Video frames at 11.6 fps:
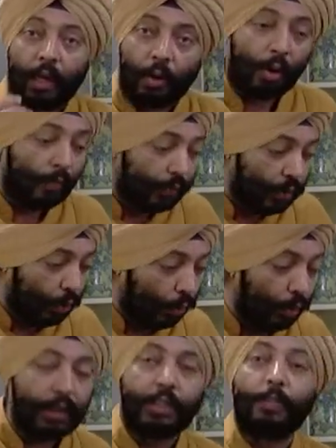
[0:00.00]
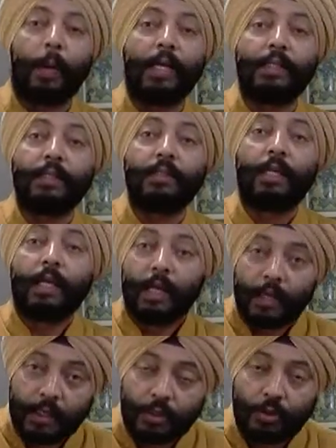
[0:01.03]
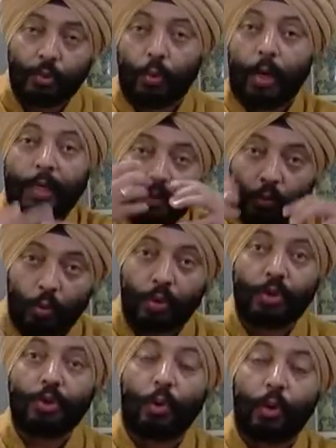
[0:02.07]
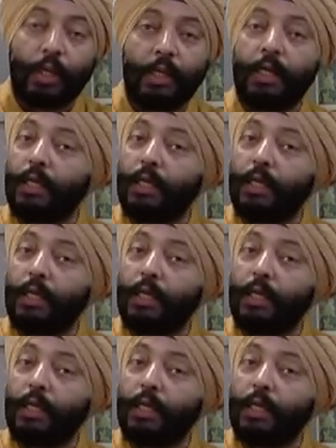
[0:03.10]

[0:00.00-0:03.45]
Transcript: along with all the spices, it needs to get cooked slowly.